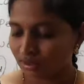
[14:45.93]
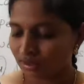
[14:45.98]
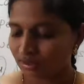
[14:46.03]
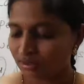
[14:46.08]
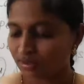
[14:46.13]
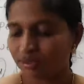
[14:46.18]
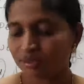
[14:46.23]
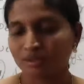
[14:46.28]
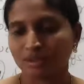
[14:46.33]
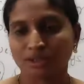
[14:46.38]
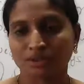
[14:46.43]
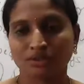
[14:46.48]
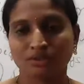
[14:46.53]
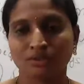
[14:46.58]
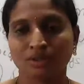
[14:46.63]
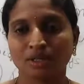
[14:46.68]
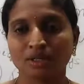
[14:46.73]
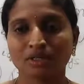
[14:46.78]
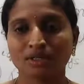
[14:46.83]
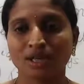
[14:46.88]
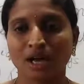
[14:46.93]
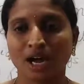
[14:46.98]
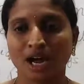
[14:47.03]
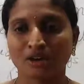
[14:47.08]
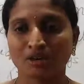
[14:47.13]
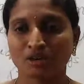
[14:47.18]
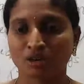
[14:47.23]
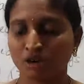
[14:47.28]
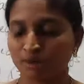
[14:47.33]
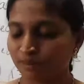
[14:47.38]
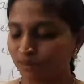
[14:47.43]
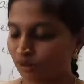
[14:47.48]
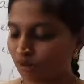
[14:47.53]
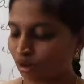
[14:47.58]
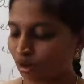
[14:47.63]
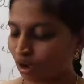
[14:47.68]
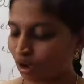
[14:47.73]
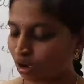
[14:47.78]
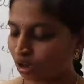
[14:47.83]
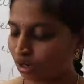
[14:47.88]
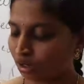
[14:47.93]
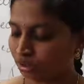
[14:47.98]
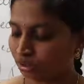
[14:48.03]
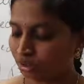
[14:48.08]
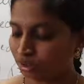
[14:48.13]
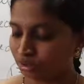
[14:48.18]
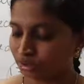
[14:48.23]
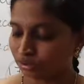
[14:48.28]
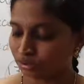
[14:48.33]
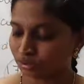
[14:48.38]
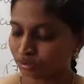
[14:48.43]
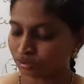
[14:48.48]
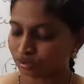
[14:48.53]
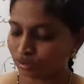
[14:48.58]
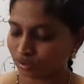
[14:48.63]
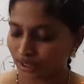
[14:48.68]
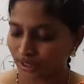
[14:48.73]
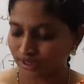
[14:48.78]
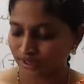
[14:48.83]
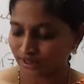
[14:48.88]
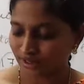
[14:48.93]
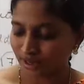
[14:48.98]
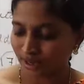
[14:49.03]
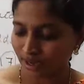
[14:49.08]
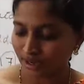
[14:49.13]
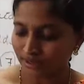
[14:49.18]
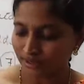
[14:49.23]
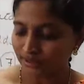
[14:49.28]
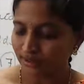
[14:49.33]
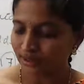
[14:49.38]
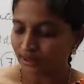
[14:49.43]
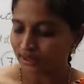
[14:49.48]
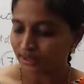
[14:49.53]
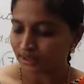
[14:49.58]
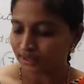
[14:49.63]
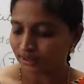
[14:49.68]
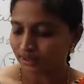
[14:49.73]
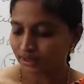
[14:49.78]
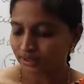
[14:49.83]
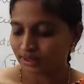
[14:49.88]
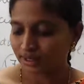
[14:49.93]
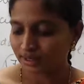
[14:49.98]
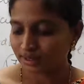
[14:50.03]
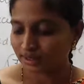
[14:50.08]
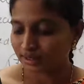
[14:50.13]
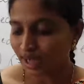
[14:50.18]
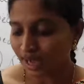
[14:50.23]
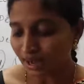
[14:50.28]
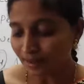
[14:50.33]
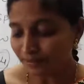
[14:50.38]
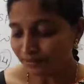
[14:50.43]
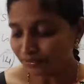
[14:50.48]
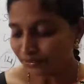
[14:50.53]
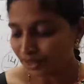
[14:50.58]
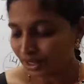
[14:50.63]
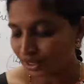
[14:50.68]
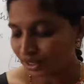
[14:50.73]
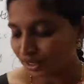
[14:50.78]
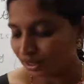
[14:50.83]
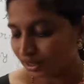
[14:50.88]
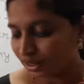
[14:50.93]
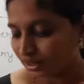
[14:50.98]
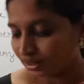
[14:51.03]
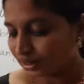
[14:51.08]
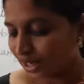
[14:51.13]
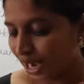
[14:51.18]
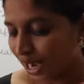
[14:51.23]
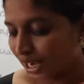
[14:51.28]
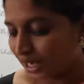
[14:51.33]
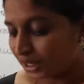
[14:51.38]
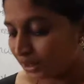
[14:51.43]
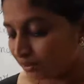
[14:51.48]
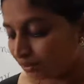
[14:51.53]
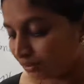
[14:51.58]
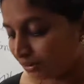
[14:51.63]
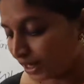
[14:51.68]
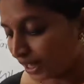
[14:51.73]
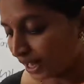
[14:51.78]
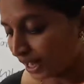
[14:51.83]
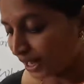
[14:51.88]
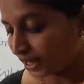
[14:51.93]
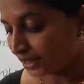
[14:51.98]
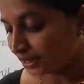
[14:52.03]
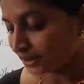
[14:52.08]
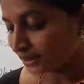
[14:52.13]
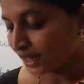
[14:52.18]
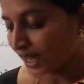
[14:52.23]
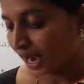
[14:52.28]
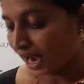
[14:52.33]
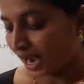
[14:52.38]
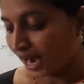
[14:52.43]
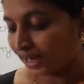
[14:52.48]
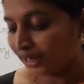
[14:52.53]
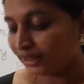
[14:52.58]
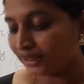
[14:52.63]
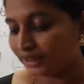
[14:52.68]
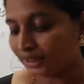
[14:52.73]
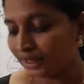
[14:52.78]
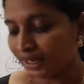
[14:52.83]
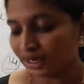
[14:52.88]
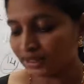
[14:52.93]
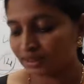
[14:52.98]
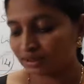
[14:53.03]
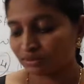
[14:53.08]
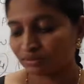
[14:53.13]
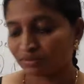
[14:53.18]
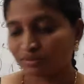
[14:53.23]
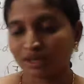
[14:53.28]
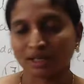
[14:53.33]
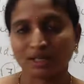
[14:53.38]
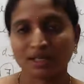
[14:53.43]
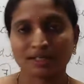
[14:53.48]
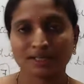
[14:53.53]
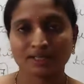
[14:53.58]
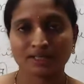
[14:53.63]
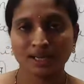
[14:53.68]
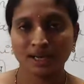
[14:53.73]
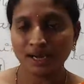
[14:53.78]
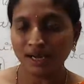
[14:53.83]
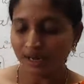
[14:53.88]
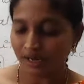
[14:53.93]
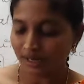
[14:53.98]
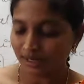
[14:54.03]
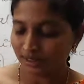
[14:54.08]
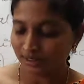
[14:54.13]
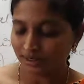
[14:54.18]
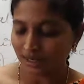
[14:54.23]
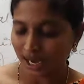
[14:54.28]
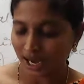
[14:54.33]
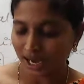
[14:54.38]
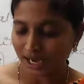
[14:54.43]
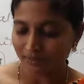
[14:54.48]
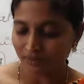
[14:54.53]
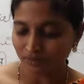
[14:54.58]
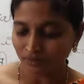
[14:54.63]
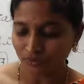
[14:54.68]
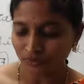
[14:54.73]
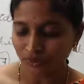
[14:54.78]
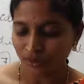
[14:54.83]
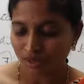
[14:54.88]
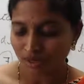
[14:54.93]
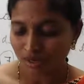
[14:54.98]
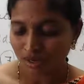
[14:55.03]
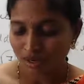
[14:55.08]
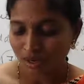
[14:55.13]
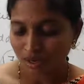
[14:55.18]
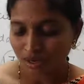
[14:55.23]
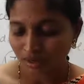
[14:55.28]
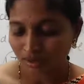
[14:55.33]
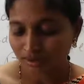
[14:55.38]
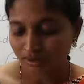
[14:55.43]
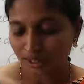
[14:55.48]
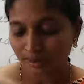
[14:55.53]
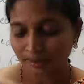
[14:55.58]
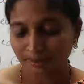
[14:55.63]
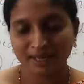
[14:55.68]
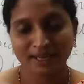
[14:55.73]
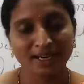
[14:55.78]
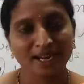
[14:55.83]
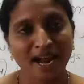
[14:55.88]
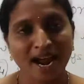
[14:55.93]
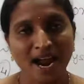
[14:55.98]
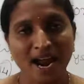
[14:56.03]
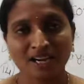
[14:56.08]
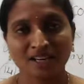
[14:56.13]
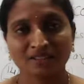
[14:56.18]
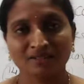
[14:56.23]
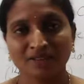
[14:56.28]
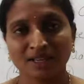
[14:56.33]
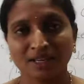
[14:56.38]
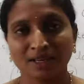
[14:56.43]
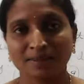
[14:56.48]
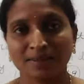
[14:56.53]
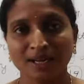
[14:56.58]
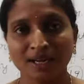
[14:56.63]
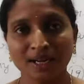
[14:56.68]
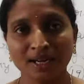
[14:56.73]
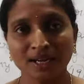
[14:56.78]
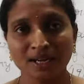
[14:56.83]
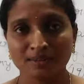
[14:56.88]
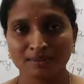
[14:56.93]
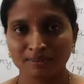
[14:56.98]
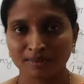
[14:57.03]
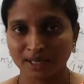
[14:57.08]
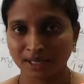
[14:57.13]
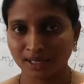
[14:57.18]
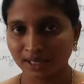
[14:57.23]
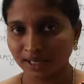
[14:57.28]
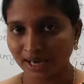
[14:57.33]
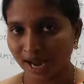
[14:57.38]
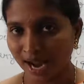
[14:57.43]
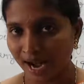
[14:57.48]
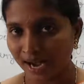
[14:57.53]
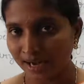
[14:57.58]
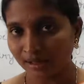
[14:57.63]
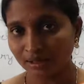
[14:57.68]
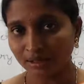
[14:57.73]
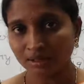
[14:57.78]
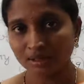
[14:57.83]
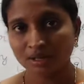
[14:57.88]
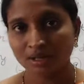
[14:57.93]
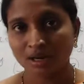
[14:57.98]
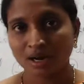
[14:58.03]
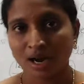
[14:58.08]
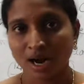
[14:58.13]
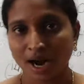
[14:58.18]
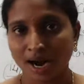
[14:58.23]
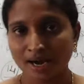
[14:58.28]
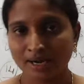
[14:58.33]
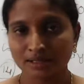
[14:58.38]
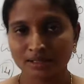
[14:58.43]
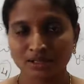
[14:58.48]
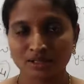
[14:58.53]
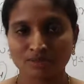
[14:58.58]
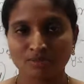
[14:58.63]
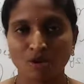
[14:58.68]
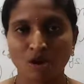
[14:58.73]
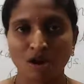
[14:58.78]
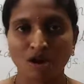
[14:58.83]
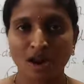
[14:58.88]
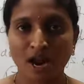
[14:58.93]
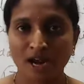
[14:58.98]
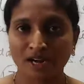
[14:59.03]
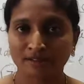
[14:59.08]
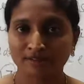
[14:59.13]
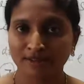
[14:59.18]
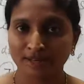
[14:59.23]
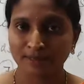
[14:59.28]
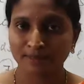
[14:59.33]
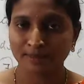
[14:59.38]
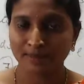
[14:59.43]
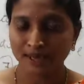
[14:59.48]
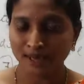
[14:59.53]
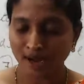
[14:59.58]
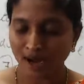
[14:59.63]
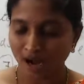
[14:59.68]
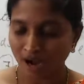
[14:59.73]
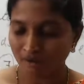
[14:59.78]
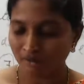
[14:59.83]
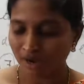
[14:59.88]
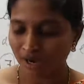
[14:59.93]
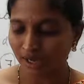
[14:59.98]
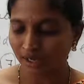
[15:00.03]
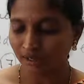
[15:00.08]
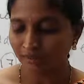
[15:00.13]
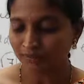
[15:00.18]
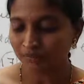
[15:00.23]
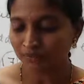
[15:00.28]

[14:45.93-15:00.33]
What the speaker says: See students, I hope you are all understood today's class. This is the time, days and dates. What is the time? The big hand will be minute hand and small hand will be hour.